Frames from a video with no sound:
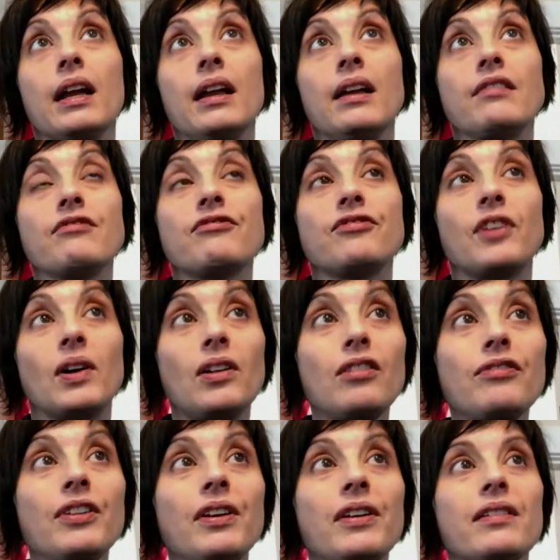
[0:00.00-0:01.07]

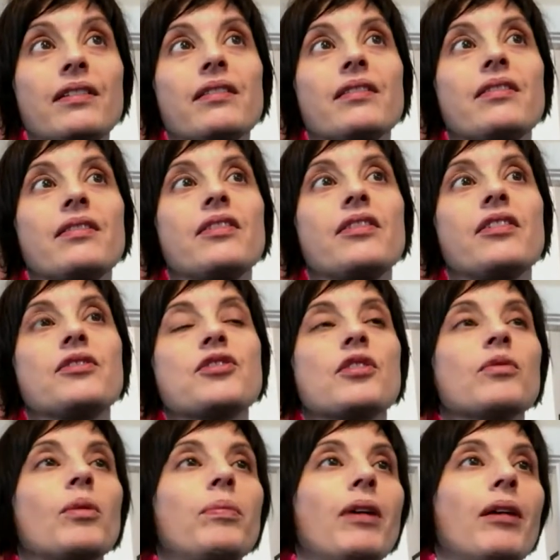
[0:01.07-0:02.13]
involving the
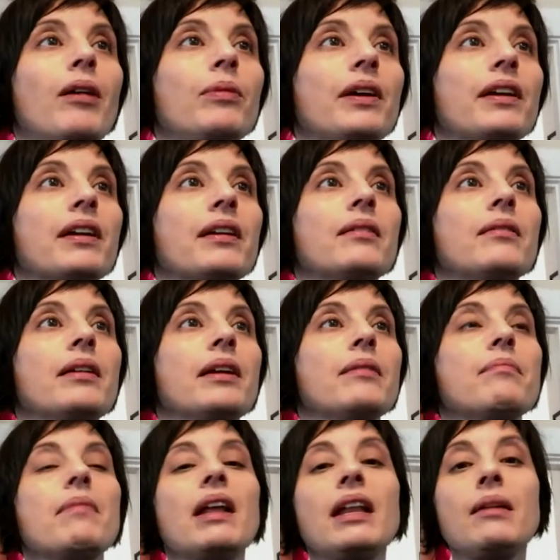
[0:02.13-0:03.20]
general public
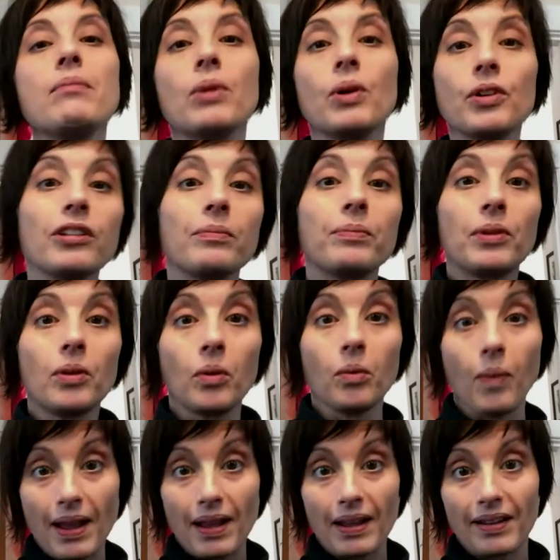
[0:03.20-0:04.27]
in many multiple
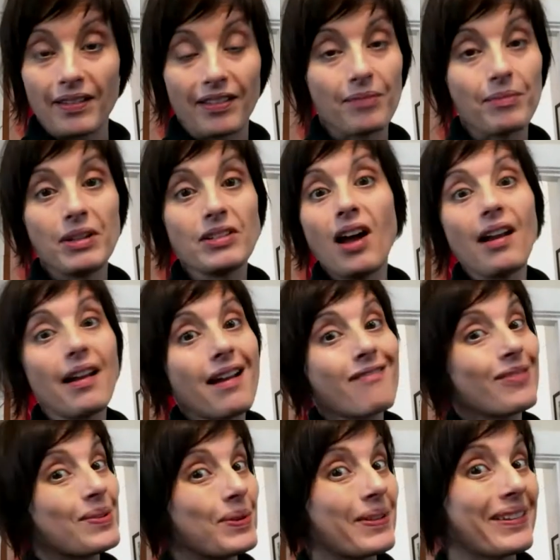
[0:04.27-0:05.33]
ways. I mean, not
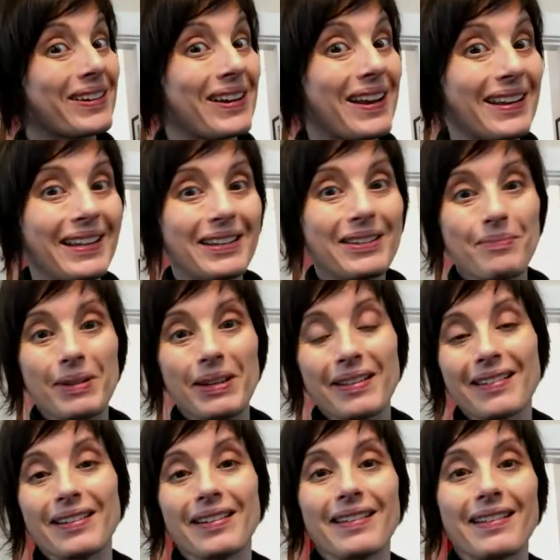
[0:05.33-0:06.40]
everyone's going to need to be a
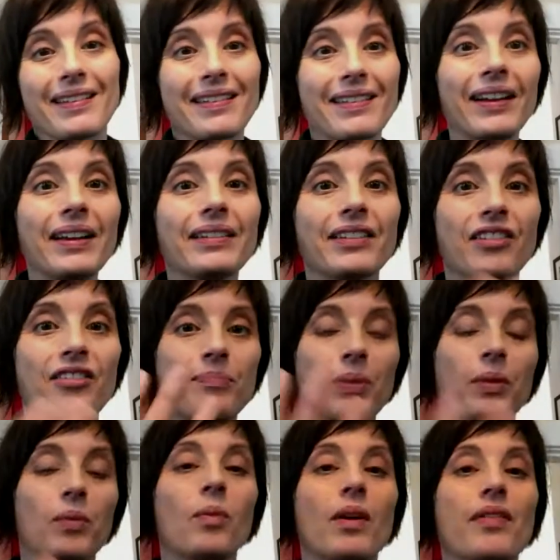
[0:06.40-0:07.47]
citizen scientist,
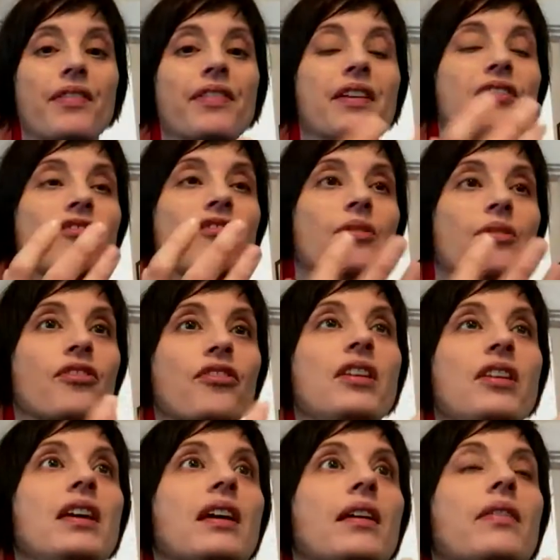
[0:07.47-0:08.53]
but once they start
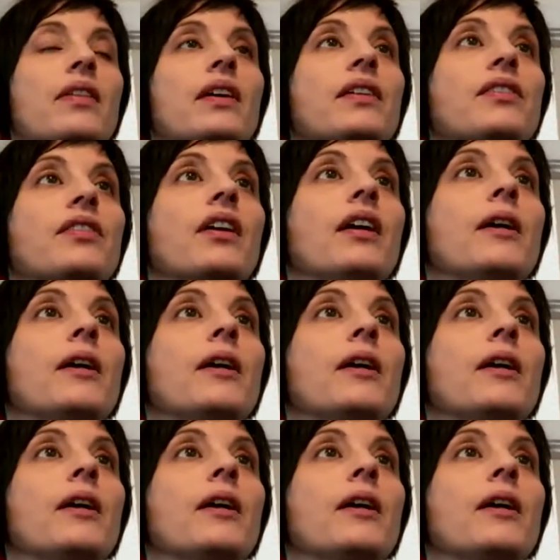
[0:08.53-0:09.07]
seeing that